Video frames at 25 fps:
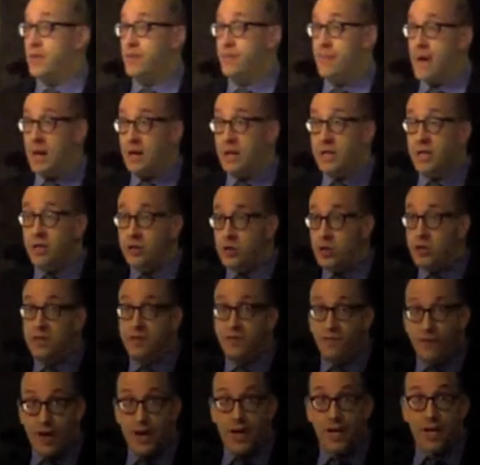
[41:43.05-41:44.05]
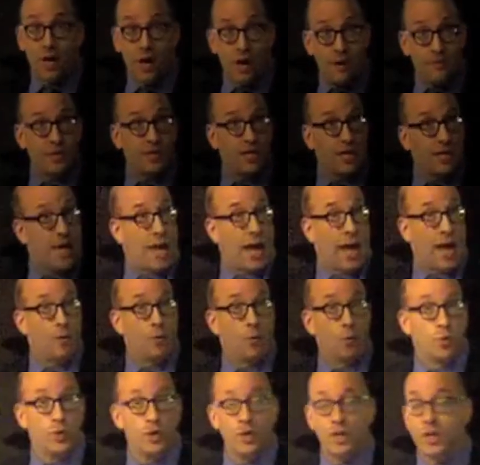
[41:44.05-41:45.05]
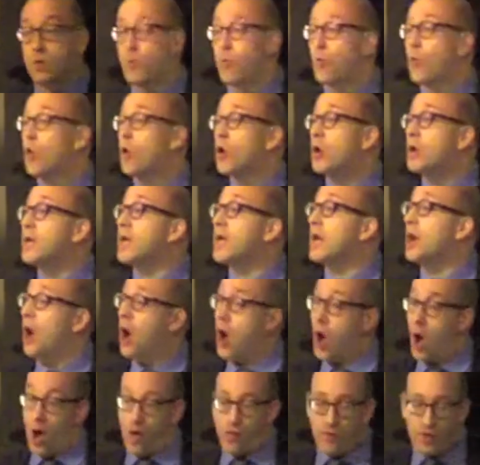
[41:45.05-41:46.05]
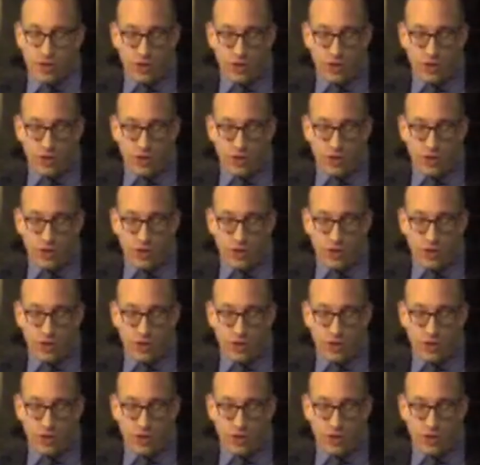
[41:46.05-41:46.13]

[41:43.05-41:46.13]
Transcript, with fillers: And the Marquis de comes in and really working